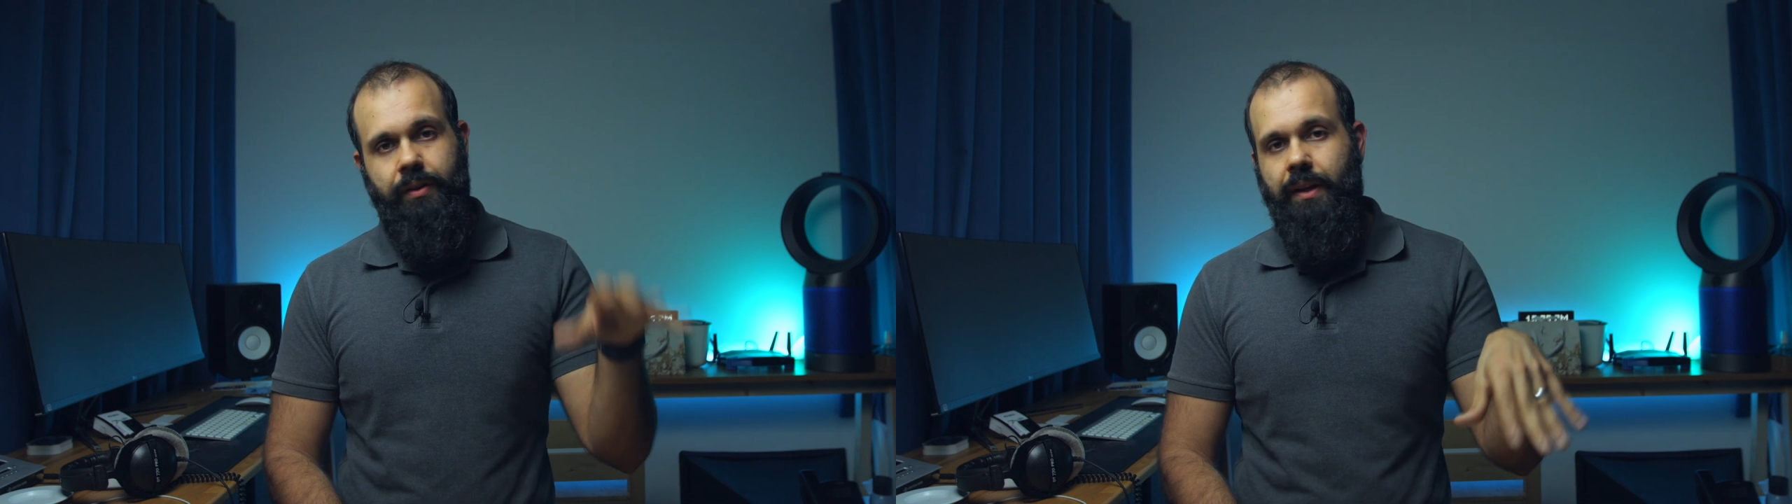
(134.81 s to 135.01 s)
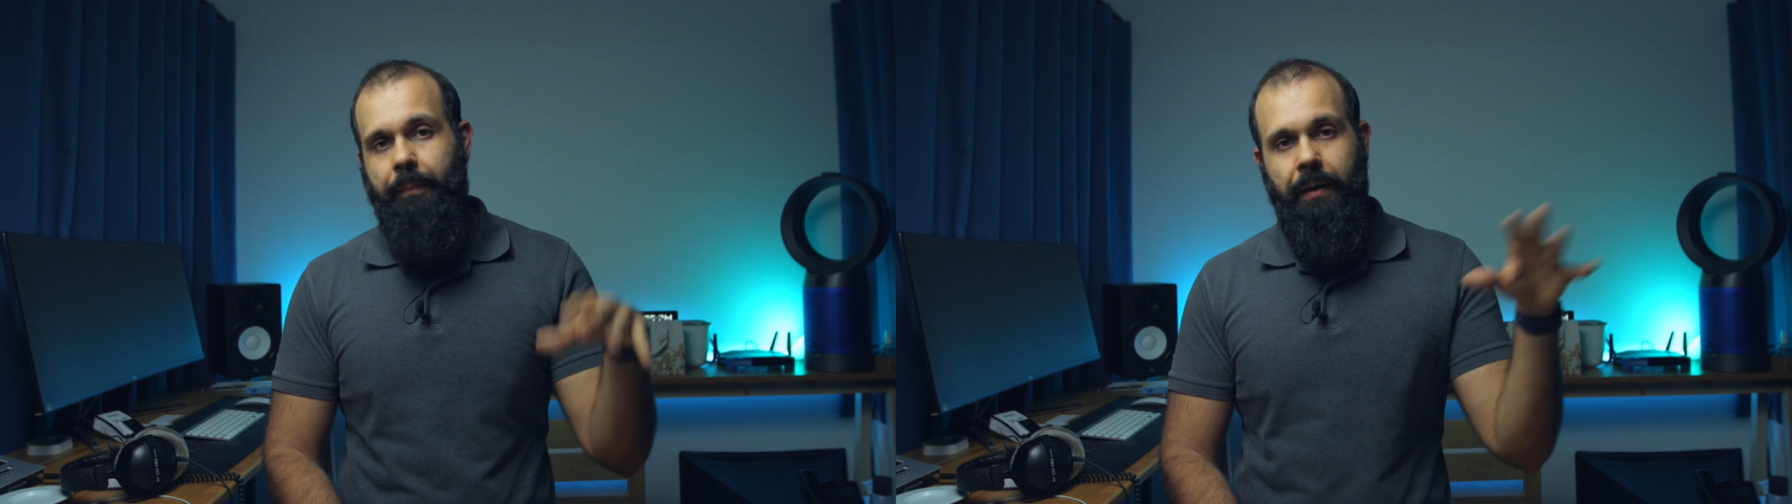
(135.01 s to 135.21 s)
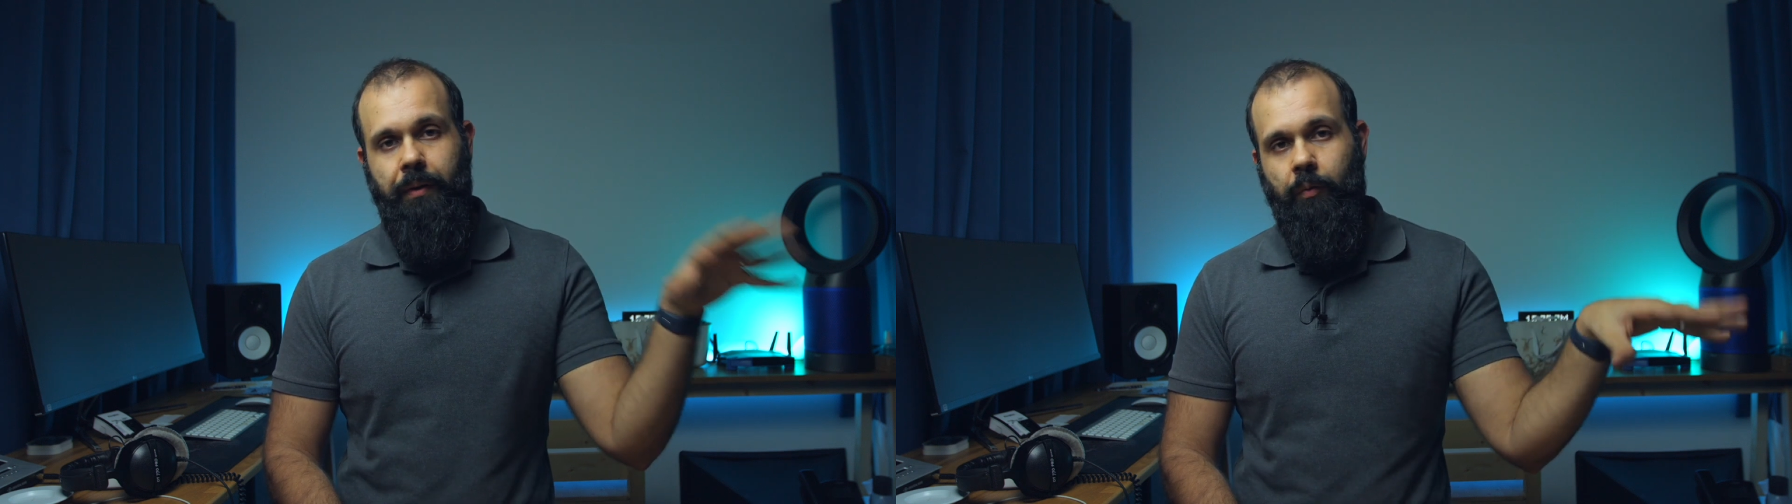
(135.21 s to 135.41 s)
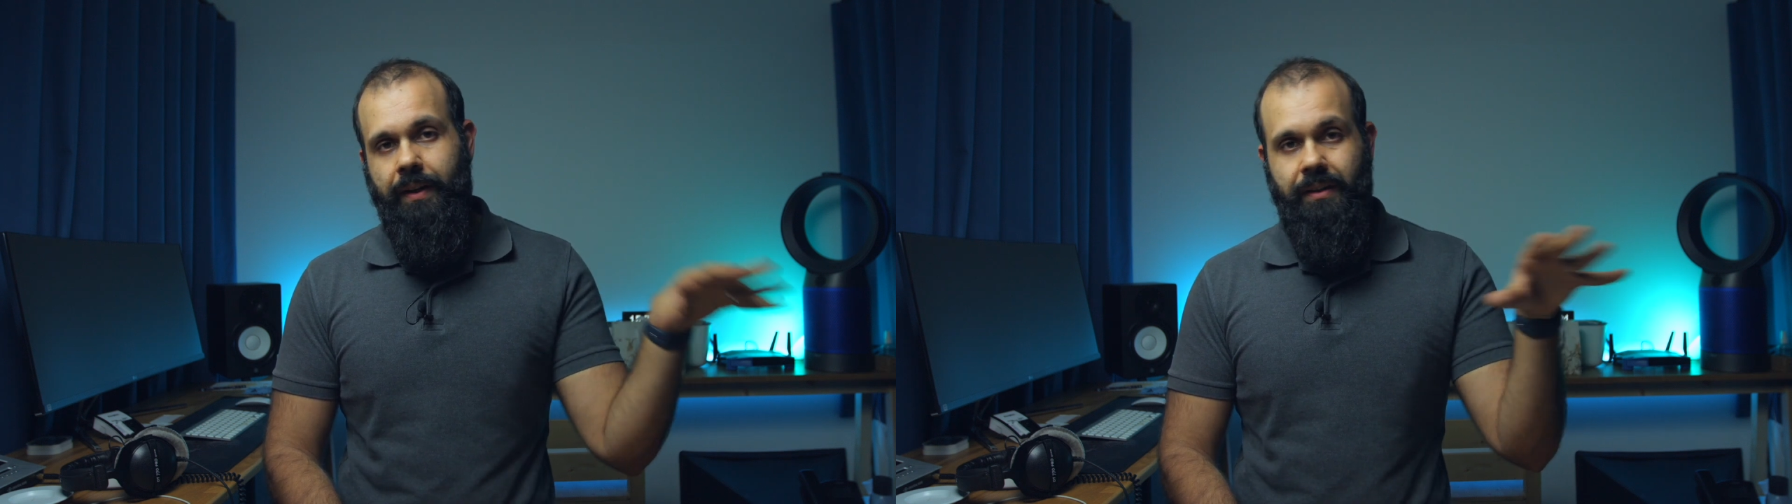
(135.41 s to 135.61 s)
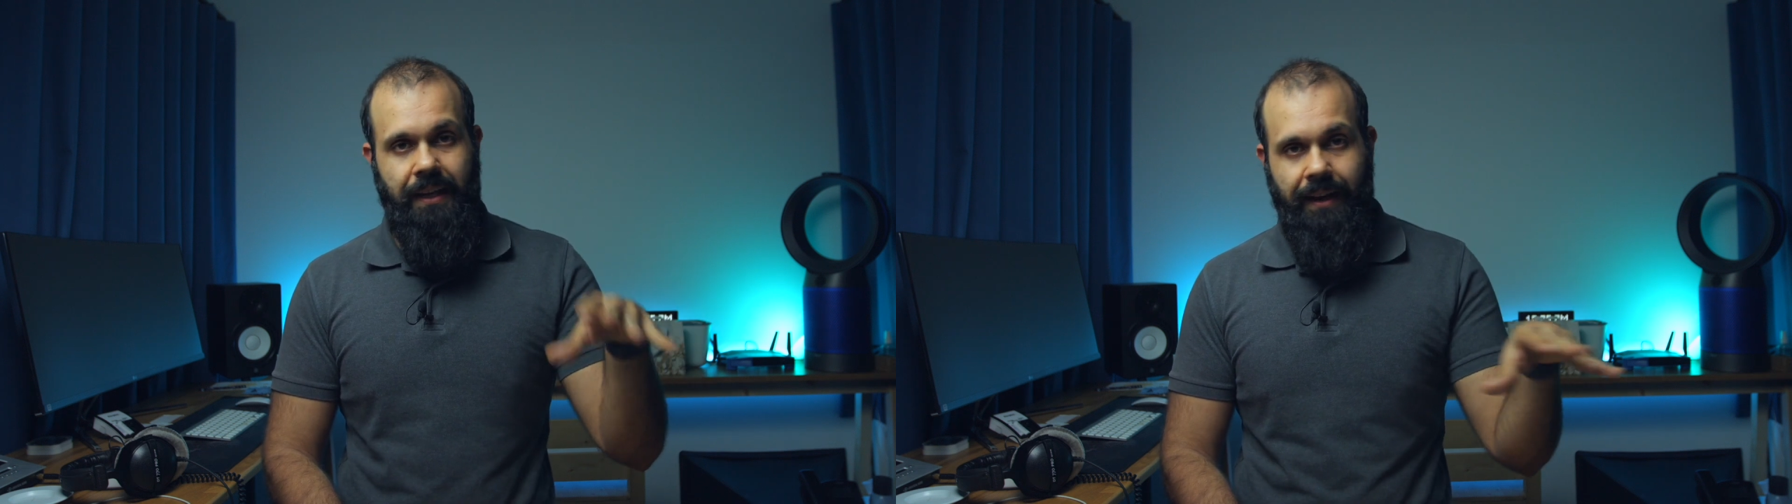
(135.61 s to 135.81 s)
skipping
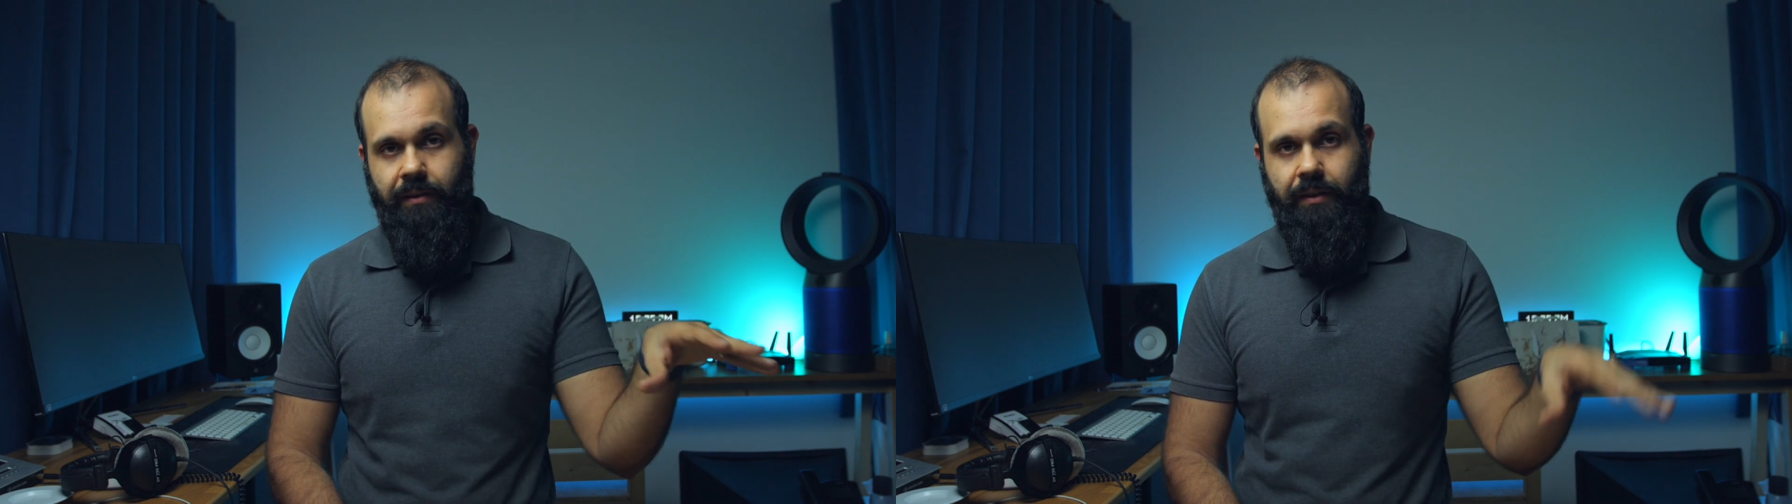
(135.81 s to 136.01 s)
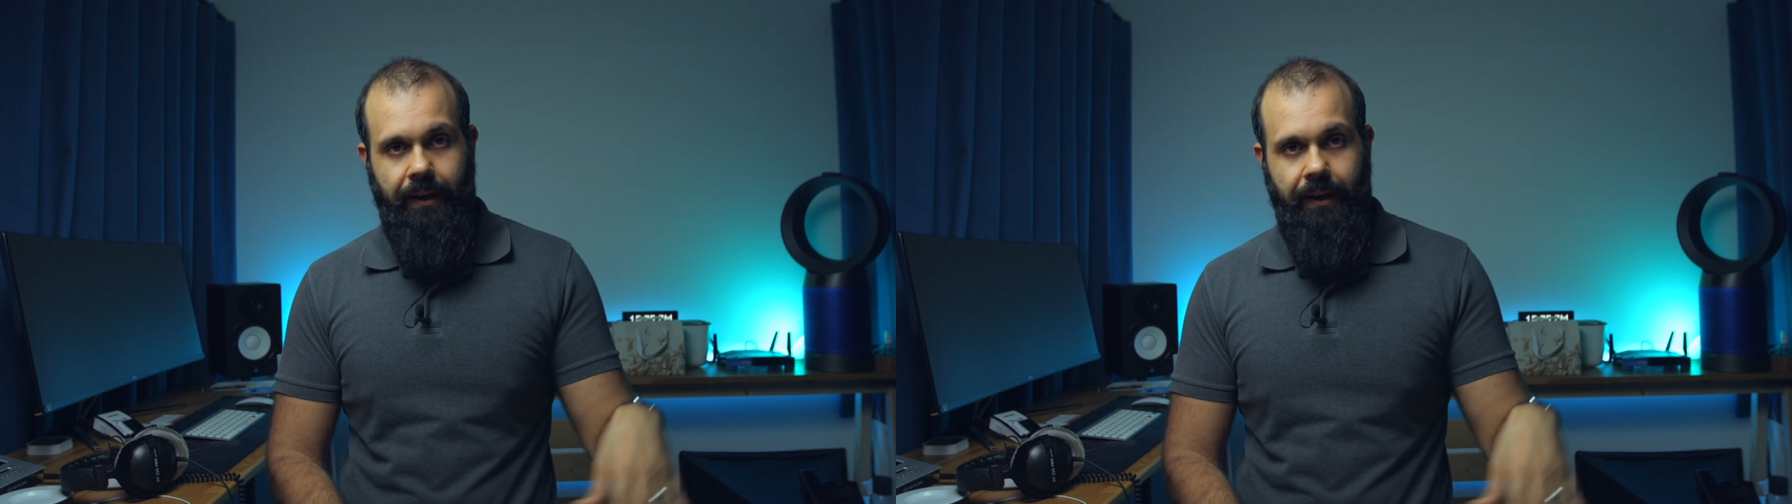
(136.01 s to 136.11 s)
between sets,